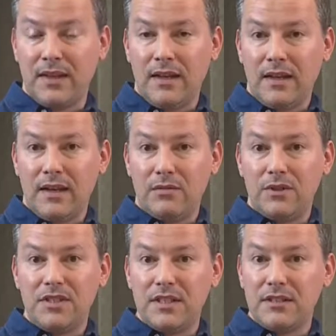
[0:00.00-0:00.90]
We're
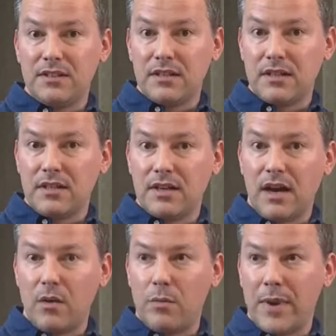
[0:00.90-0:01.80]
still discussing
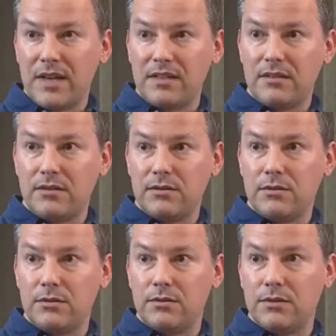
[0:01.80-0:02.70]
how best
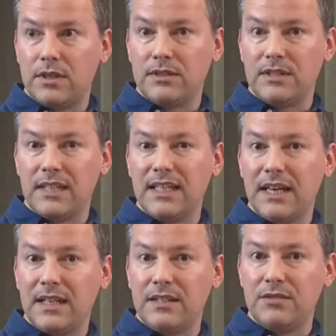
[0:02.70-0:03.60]
to
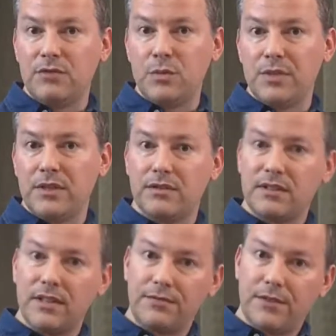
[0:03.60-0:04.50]
delineate these groups, because
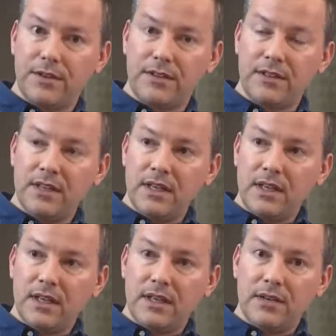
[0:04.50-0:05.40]
different
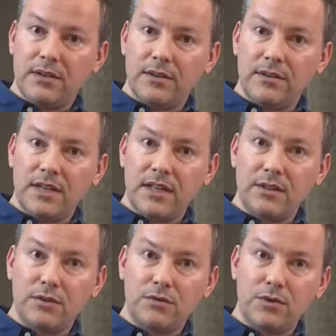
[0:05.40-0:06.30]

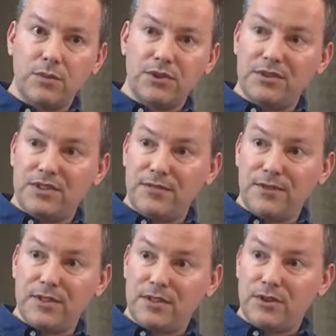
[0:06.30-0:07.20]
technical groups use
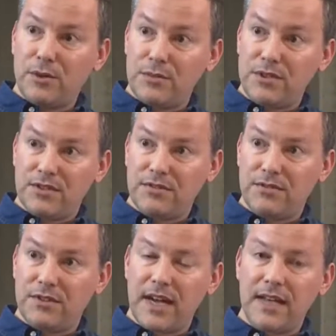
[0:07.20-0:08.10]
different terms
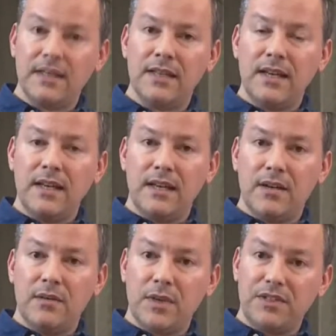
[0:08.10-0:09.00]
for that.
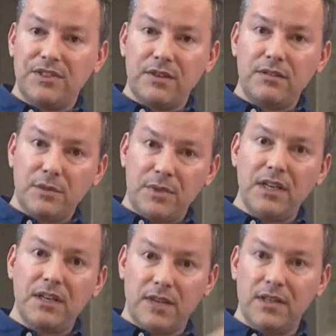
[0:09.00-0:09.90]
But generally
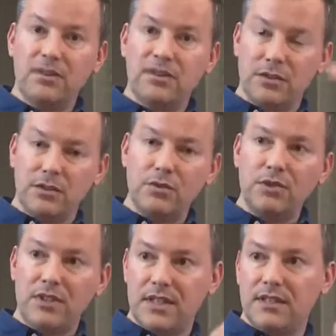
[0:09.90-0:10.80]
speaking, we do
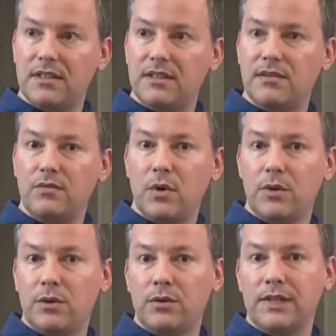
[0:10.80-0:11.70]
see what we
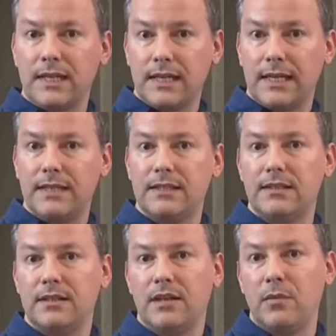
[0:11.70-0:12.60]
call the clades
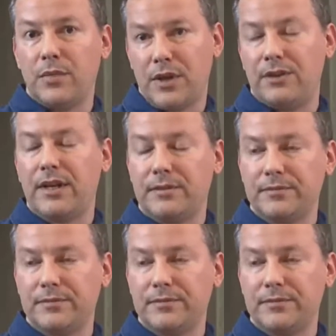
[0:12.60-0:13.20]
appearing.